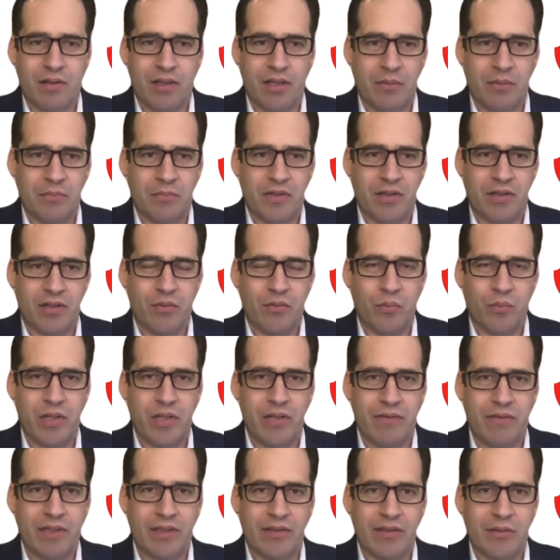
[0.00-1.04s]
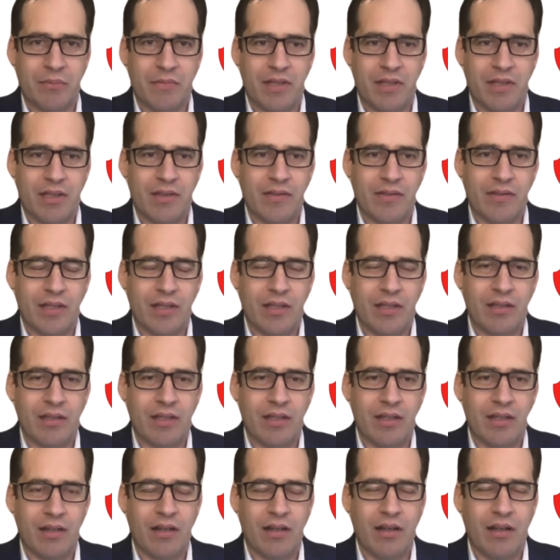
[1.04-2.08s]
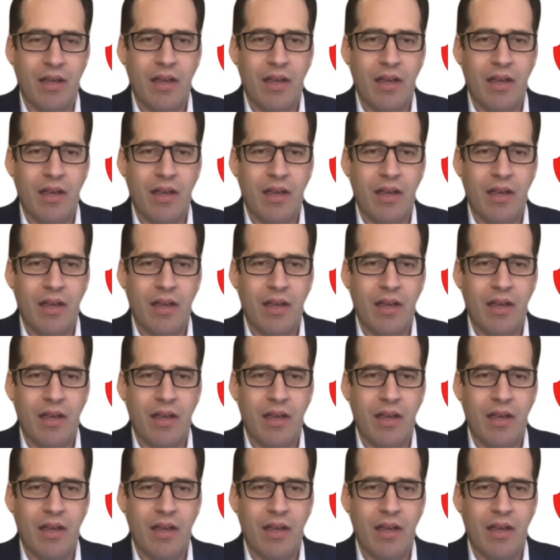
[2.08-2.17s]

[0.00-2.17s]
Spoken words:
start weaving some things in here.